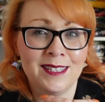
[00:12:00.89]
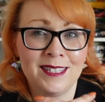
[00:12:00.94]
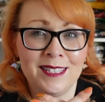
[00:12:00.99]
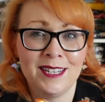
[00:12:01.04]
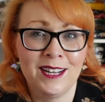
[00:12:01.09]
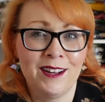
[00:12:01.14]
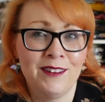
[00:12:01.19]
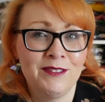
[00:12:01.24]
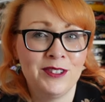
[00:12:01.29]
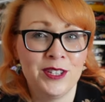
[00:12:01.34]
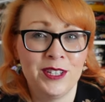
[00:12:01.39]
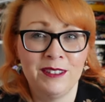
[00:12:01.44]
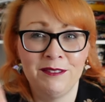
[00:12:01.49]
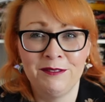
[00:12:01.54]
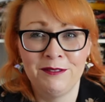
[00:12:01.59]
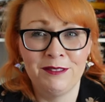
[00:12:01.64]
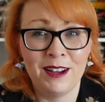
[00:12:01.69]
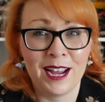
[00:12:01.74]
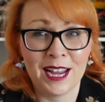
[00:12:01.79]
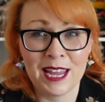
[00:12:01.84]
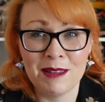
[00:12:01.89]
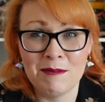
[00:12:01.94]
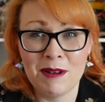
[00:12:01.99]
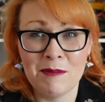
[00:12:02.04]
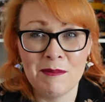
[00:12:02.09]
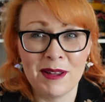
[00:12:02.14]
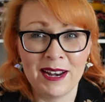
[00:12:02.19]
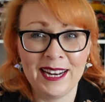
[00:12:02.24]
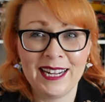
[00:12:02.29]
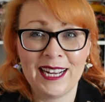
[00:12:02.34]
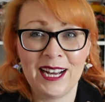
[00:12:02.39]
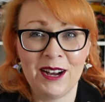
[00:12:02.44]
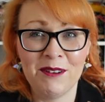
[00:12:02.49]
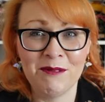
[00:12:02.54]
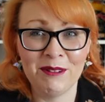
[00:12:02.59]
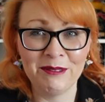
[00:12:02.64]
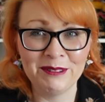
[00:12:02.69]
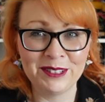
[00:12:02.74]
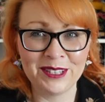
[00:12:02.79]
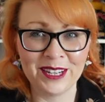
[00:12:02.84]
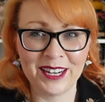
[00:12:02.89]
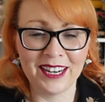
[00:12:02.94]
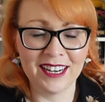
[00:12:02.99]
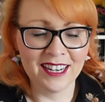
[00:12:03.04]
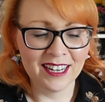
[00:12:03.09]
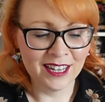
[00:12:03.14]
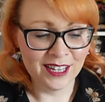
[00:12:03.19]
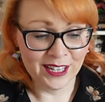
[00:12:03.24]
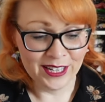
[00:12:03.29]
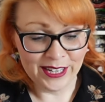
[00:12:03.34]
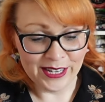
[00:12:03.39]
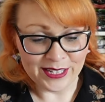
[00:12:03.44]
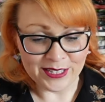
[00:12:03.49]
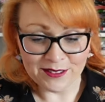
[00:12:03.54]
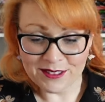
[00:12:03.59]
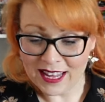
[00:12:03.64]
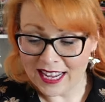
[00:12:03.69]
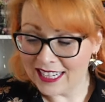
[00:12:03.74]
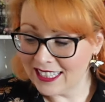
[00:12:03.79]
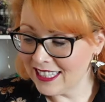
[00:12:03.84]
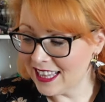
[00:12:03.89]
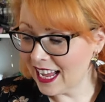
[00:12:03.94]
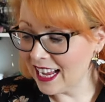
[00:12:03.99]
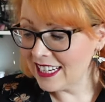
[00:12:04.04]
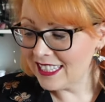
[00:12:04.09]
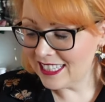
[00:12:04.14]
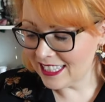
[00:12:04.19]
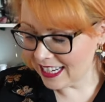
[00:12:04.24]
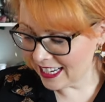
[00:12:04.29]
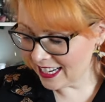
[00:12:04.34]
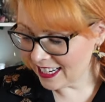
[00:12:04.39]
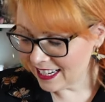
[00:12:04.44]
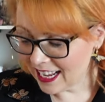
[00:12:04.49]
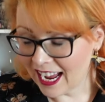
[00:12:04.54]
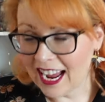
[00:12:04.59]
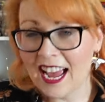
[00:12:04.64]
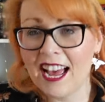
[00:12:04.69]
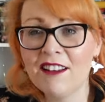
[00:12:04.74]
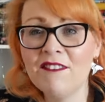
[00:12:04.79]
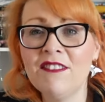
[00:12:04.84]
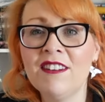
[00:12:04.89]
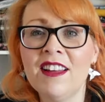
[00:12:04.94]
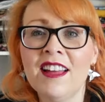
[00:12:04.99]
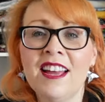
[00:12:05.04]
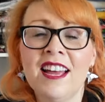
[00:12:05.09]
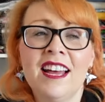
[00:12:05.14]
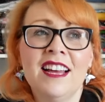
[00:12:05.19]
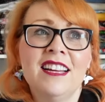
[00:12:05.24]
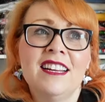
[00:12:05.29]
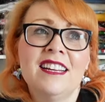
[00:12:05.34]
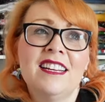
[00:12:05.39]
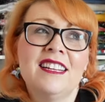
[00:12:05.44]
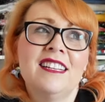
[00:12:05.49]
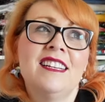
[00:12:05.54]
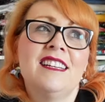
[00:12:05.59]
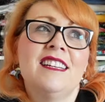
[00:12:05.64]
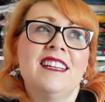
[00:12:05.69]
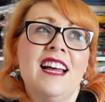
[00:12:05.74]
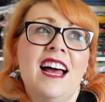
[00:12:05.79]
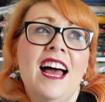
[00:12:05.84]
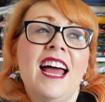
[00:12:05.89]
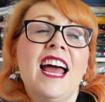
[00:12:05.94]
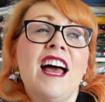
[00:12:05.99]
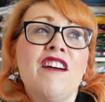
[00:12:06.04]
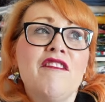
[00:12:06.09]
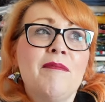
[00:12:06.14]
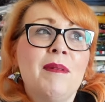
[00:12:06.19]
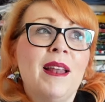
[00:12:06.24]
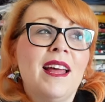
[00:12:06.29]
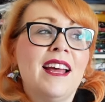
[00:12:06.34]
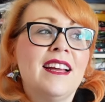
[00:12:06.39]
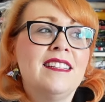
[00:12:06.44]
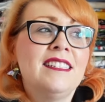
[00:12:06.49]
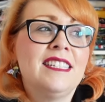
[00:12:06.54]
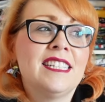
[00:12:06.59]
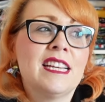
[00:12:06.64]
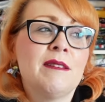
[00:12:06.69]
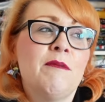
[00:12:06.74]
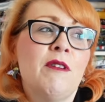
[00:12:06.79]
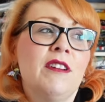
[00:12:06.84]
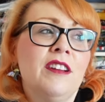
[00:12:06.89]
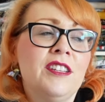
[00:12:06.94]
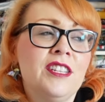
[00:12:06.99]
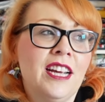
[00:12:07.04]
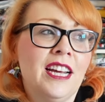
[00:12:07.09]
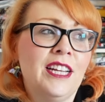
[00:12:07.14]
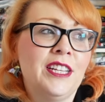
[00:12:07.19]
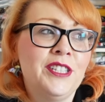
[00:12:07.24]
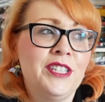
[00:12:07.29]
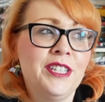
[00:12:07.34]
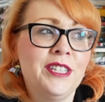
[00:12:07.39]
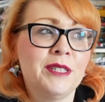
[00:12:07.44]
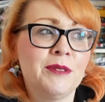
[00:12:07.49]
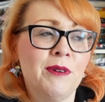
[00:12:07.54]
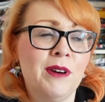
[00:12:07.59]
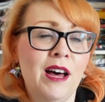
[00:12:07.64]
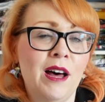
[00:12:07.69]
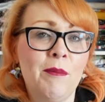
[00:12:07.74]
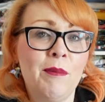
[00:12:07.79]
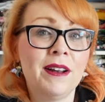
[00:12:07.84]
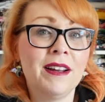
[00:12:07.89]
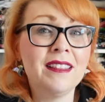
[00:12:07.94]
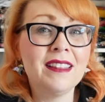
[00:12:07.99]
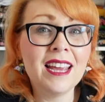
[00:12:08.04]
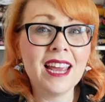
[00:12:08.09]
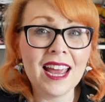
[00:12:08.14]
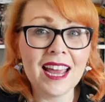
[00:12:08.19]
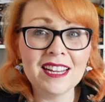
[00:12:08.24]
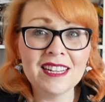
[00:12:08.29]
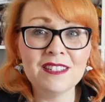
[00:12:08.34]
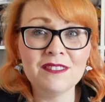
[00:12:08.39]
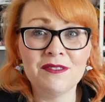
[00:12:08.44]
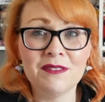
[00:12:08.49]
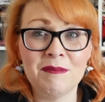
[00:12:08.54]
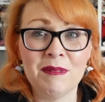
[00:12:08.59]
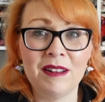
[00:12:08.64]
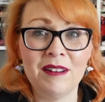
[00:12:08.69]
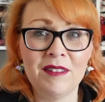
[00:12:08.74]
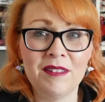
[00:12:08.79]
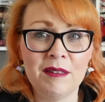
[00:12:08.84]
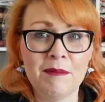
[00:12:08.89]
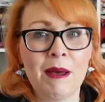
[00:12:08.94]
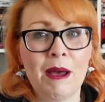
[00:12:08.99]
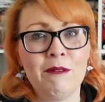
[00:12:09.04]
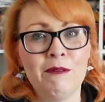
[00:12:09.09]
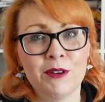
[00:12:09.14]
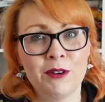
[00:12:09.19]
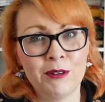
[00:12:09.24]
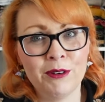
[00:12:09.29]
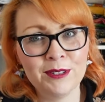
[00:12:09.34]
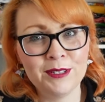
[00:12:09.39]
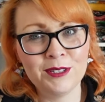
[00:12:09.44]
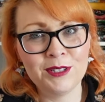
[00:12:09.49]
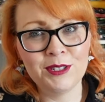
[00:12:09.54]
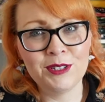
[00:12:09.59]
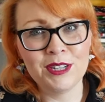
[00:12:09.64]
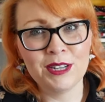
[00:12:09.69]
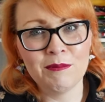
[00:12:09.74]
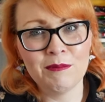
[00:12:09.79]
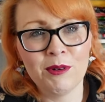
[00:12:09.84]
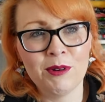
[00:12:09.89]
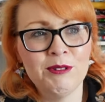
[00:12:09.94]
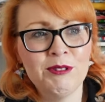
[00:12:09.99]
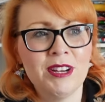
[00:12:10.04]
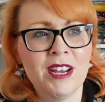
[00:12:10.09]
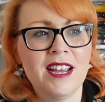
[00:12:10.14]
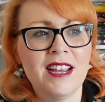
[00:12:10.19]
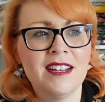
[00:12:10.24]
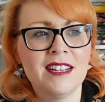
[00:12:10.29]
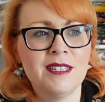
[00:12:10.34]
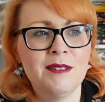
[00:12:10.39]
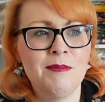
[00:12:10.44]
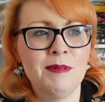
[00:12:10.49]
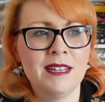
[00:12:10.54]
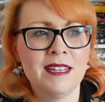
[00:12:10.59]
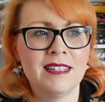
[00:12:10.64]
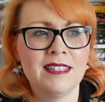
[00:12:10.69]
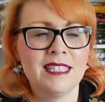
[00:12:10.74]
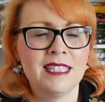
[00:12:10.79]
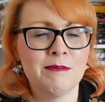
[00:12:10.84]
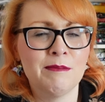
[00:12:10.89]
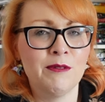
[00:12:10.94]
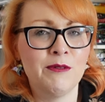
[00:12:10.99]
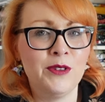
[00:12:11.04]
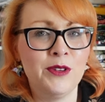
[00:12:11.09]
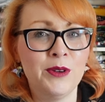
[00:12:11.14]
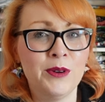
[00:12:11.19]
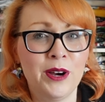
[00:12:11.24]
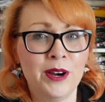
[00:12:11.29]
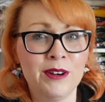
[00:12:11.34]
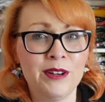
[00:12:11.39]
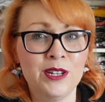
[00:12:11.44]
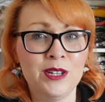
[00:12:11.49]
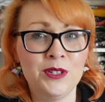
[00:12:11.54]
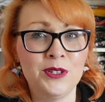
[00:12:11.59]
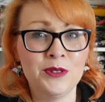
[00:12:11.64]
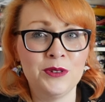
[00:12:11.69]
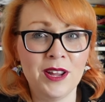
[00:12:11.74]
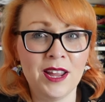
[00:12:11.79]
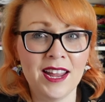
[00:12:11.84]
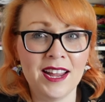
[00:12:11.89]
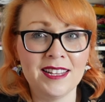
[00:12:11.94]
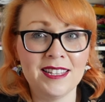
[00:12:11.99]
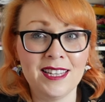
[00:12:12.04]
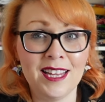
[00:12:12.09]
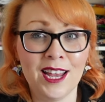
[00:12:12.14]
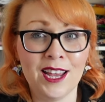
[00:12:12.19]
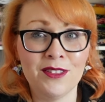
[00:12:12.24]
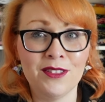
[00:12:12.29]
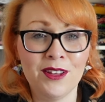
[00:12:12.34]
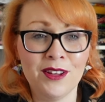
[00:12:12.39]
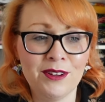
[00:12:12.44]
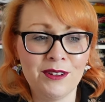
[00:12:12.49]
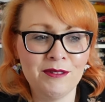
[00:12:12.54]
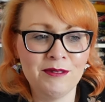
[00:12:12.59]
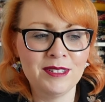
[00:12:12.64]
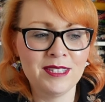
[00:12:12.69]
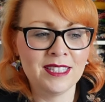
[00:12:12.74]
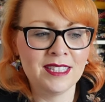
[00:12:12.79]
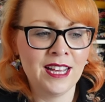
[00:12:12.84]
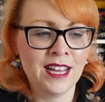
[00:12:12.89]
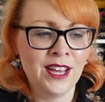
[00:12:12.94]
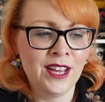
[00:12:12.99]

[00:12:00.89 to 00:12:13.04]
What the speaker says: stuff to vacuum up anyhow, won't there? So that's it. I have plans to come on and chat to you as well, but at the end of the month, about the cross stitching projects, because some of you are enjoying seeing those.